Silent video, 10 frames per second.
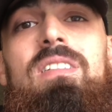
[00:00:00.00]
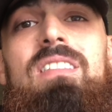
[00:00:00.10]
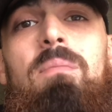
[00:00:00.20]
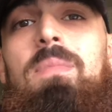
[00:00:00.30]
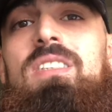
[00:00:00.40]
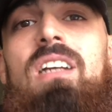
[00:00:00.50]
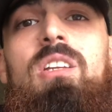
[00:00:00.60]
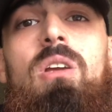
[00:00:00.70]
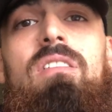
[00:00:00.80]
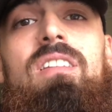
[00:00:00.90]
December,
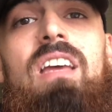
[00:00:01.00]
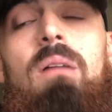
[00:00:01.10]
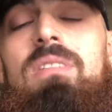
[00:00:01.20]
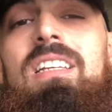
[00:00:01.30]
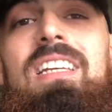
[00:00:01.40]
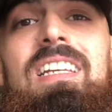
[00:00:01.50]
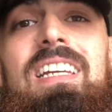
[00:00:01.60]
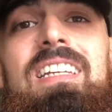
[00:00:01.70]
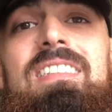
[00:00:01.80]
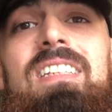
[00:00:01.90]
January times, and he
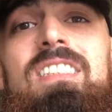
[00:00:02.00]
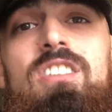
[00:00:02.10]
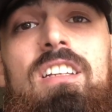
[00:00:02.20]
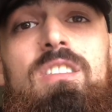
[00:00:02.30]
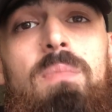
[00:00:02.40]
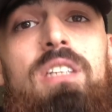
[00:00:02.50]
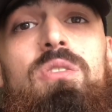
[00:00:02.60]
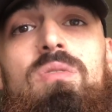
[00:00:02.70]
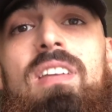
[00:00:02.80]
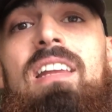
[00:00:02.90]
is a
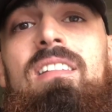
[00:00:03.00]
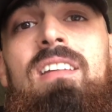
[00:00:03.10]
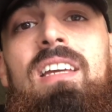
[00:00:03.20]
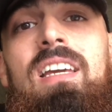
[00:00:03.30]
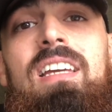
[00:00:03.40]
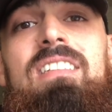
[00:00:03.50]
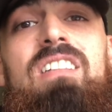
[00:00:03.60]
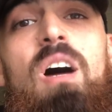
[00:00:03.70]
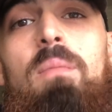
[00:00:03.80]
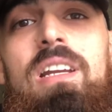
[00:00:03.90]
special talent. He's
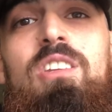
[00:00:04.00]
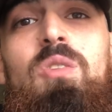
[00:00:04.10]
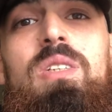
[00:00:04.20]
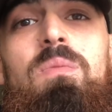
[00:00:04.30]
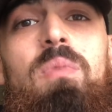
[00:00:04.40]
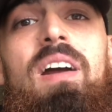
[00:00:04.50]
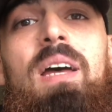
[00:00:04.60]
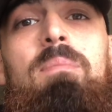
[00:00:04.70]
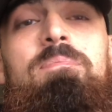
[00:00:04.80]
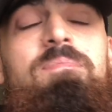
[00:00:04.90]
coming into his
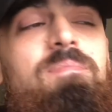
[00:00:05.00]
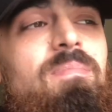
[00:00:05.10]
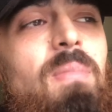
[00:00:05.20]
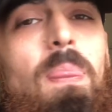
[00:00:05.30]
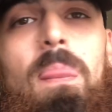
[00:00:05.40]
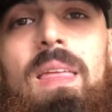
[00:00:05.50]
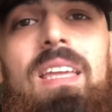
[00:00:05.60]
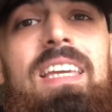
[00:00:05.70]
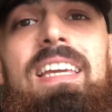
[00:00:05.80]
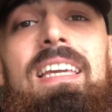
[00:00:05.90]
prime.
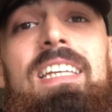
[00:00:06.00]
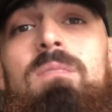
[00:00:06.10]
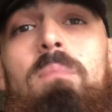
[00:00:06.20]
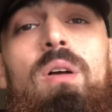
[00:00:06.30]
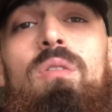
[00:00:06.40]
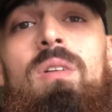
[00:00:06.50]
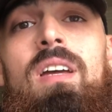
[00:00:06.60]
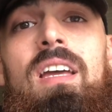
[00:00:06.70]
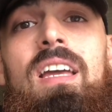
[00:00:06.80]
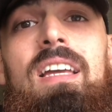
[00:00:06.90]
He's built.
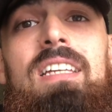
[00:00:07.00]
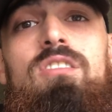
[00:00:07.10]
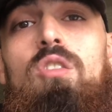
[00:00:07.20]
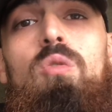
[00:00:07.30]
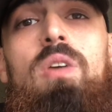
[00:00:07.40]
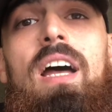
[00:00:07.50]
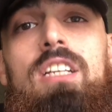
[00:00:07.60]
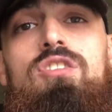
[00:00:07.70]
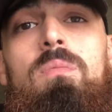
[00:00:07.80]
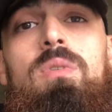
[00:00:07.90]
He's got all the
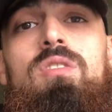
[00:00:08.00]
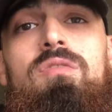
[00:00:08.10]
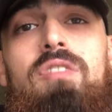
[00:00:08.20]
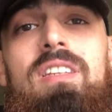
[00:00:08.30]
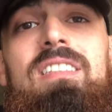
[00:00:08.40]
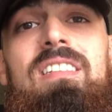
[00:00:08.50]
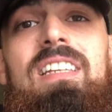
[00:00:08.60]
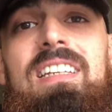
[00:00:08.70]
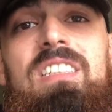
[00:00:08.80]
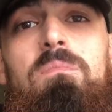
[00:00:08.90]
attributes for this
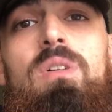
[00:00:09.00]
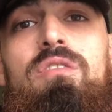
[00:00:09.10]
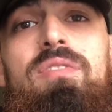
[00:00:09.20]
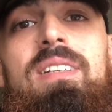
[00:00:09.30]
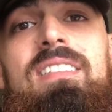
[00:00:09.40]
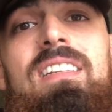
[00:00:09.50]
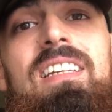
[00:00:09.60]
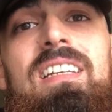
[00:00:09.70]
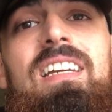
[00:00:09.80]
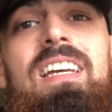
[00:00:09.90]
league. He's built for this
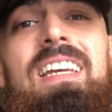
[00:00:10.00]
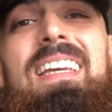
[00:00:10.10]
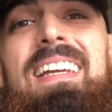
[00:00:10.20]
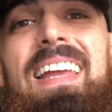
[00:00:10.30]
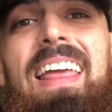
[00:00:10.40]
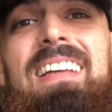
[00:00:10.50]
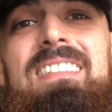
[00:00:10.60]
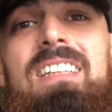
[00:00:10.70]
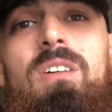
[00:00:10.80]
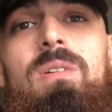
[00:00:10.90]
league. He can
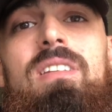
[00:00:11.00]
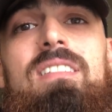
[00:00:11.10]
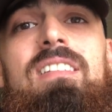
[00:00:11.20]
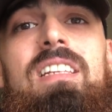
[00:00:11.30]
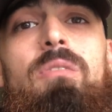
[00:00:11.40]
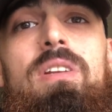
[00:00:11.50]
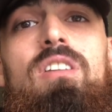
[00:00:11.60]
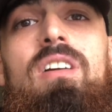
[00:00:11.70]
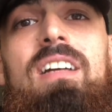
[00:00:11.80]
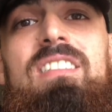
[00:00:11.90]
excel in this league. When you
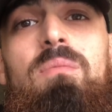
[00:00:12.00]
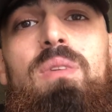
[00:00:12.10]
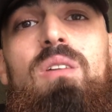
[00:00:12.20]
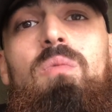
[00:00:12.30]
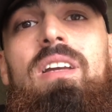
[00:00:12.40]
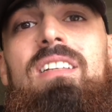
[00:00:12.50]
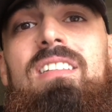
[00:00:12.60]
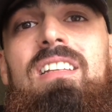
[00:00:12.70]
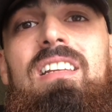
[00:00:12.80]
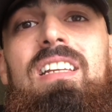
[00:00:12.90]
look at some of the wingers
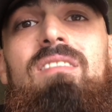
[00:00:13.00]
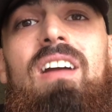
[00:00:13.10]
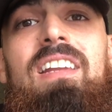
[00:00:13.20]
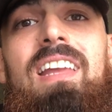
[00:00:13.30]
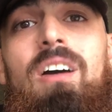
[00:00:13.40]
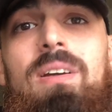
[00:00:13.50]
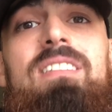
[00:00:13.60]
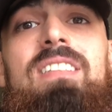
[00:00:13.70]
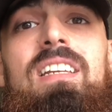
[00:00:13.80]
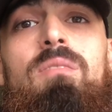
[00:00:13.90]
in the league right now
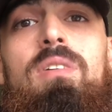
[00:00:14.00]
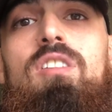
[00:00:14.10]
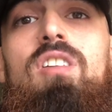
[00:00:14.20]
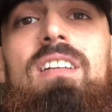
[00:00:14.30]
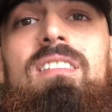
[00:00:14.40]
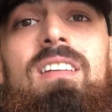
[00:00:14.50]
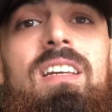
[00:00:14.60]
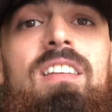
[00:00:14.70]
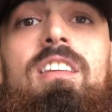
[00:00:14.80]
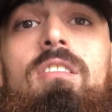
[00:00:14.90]
excelling, when you look at
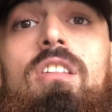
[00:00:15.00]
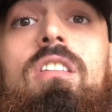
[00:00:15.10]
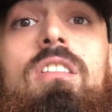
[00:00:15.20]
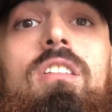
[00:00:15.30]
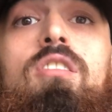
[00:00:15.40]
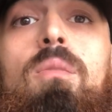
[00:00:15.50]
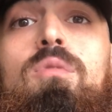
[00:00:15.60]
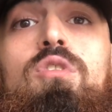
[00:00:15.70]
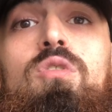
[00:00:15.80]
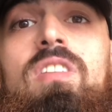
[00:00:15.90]
the
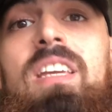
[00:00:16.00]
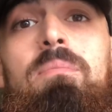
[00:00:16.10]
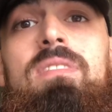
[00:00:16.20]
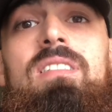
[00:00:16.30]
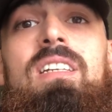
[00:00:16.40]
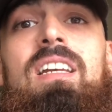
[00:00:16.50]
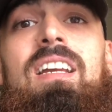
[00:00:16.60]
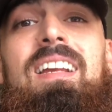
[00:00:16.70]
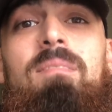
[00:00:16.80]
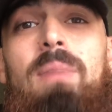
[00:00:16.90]
top two teams
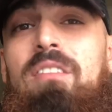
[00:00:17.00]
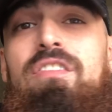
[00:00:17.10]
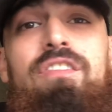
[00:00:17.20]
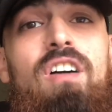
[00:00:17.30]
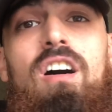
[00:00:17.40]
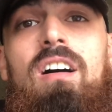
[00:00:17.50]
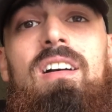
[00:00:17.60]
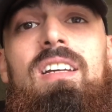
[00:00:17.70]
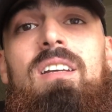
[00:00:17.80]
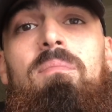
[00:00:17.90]
by
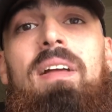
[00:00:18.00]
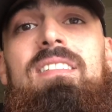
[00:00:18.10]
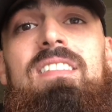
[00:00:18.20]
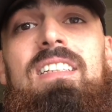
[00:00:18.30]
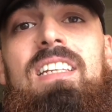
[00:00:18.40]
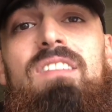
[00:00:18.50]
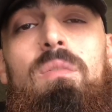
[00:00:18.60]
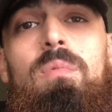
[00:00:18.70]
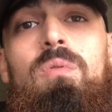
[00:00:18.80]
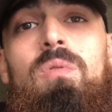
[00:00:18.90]
far, Man City and
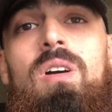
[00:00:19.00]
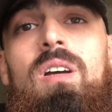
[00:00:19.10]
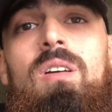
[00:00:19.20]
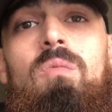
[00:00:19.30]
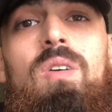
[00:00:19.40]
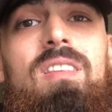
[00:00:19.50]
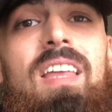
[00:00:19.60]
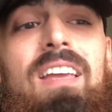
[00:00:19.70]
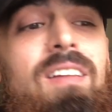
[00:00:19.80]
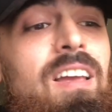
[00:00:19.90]
Liverpool, what
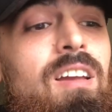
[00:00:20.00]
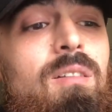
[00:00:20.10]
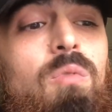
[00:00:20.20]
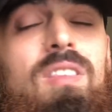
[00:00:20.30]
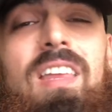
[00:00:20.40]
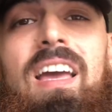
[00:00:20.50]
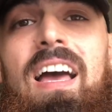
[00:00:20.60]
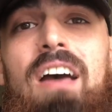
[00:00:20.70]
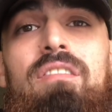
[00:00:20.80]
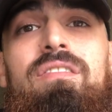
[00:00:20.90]
they
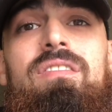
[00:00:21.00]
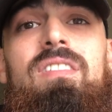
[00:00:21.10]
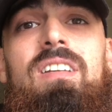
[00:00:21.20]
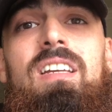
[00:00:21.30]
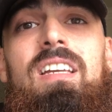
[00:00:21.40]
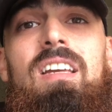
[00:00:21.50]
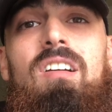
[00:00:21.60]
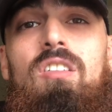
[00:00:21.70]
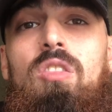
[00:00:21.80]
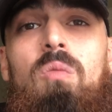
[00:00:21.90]
have
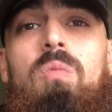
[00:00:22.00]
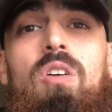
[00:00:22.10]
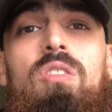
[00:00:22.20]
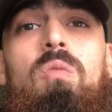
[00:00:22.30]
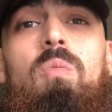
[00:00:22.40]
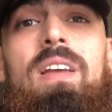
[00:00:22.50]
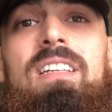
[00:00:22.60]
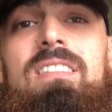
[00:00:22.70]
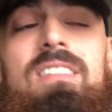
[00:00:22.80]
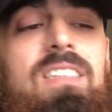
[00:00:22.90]
on the
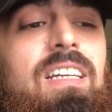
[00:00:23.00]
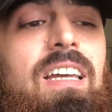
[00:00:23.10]
wings,